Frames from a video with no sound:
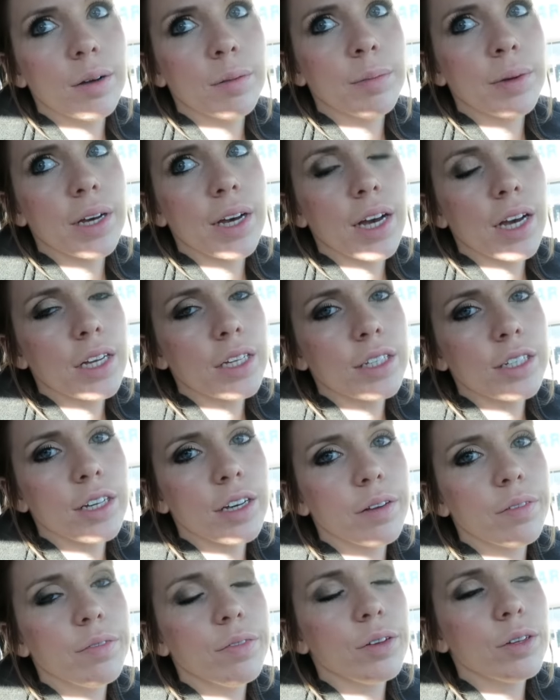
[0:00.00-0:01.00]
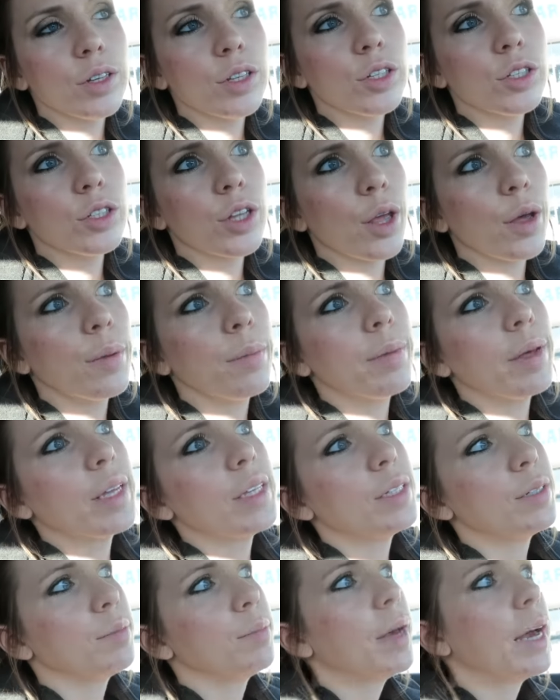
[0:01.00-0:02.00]
Oh my gosh, I feel so
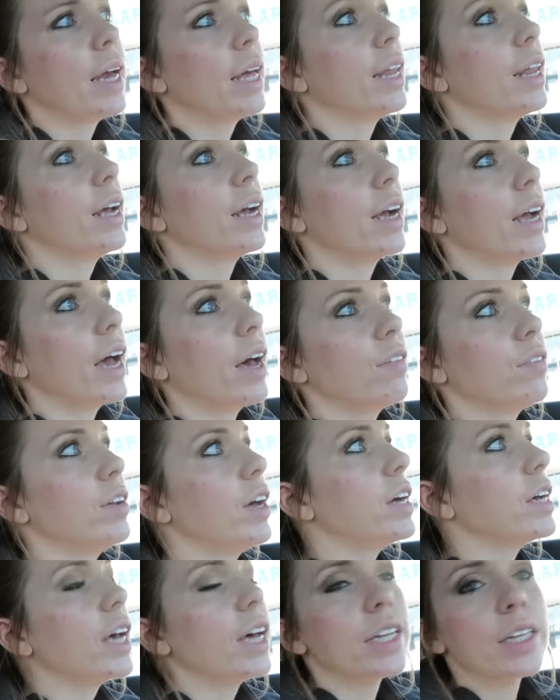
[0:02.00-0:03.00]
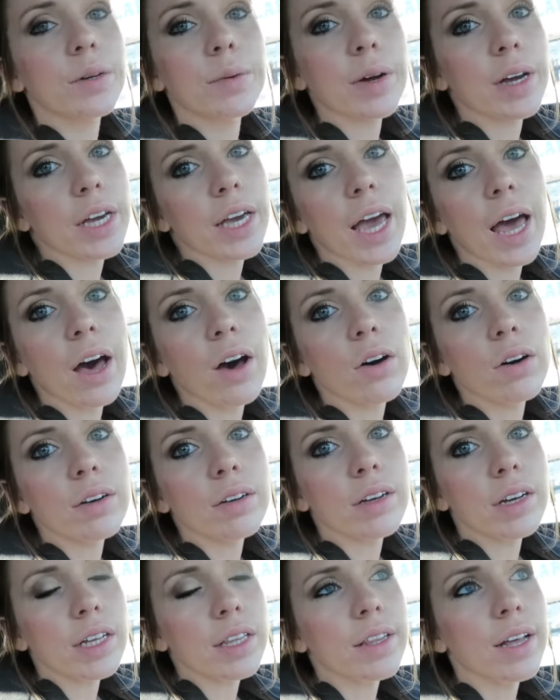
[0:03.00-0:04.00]
much better. I've not got to work
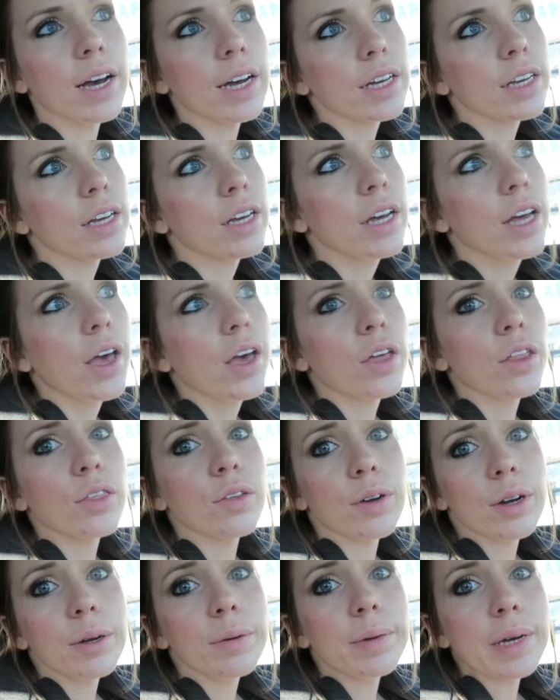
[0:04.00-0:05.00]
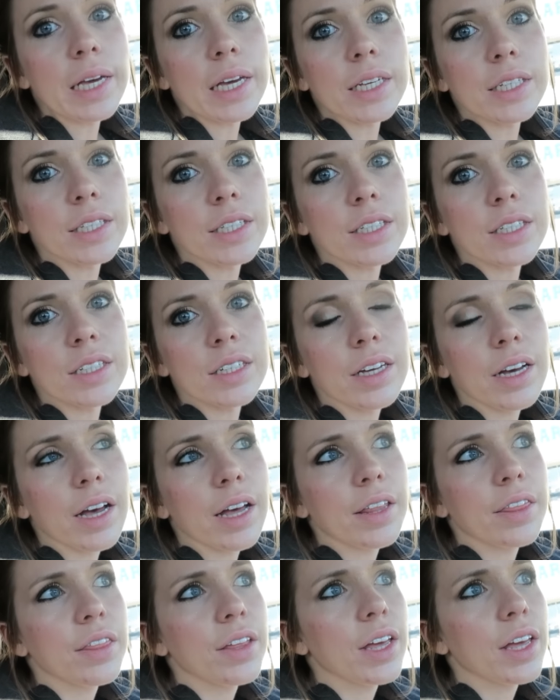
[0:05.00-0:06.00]
out in like three weeks,
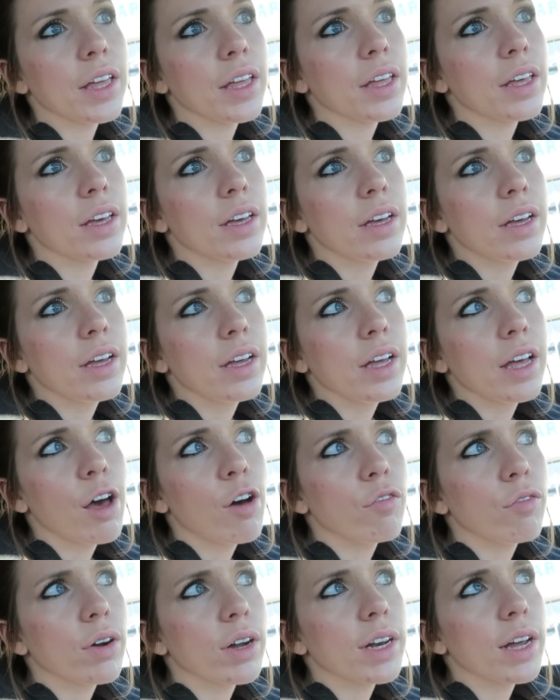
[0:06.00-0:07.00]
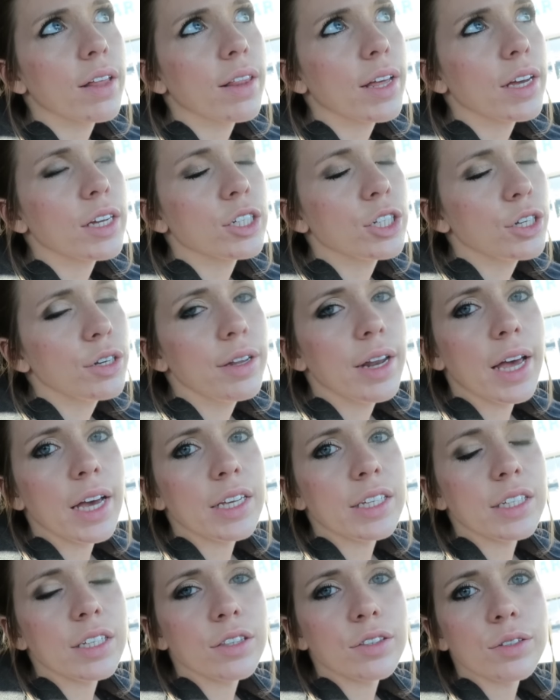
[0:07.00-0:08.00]
I think. I've worked out like two
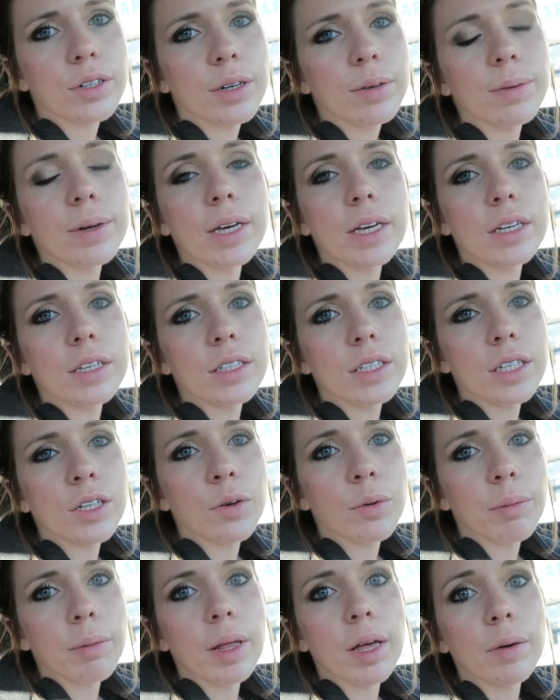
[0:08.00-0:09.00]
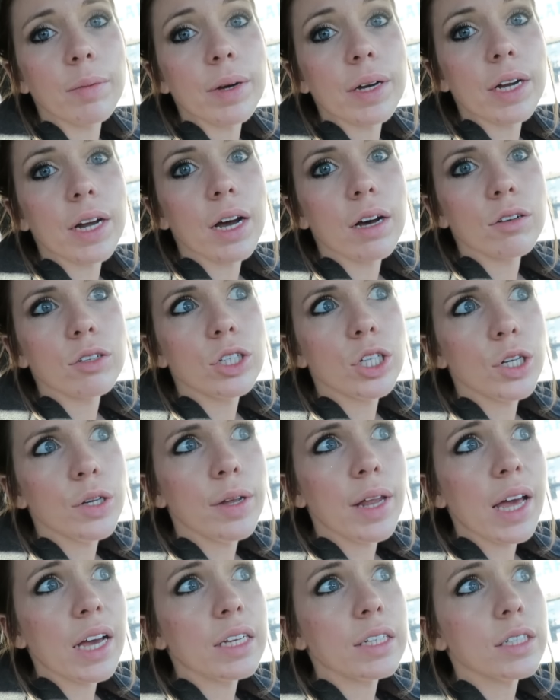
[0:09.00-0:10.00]
days in three weeks. And normally I work out
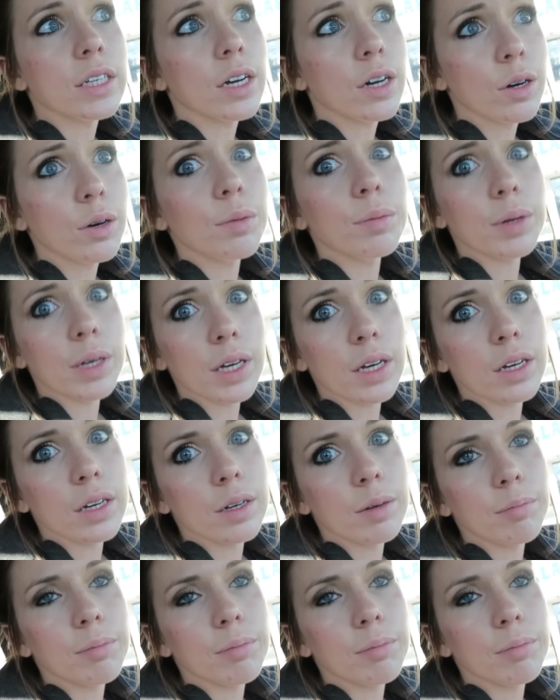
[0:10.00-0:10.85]
two days a week.